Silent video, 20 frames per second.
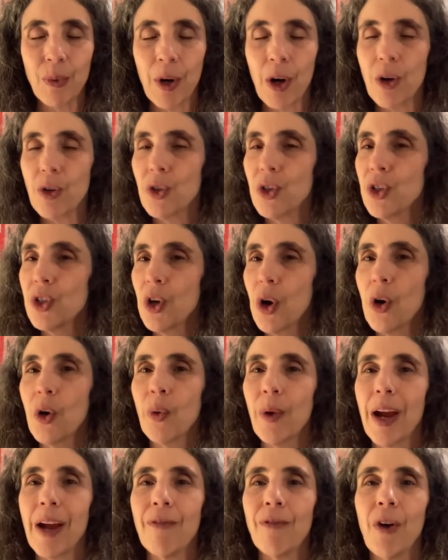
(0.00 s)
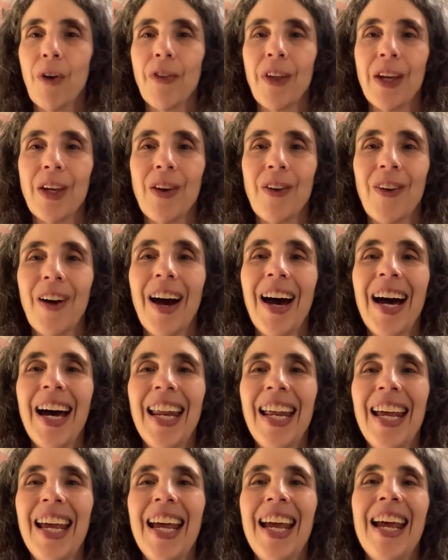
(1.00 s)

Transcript: We are so grateful. Thank you, God.